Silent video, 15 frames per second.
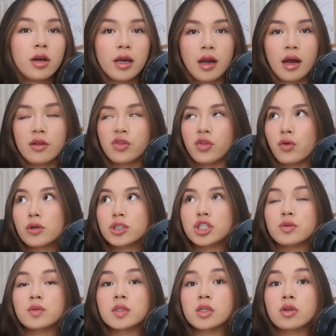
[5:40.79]
and I thought
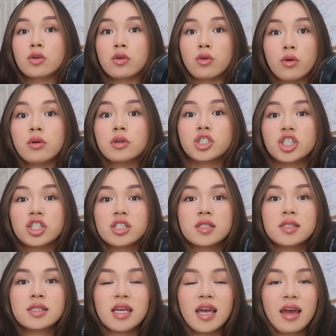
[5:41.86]
she was
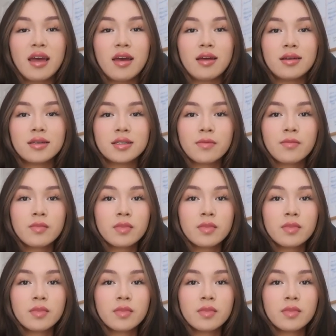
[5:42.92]
gorgeous. And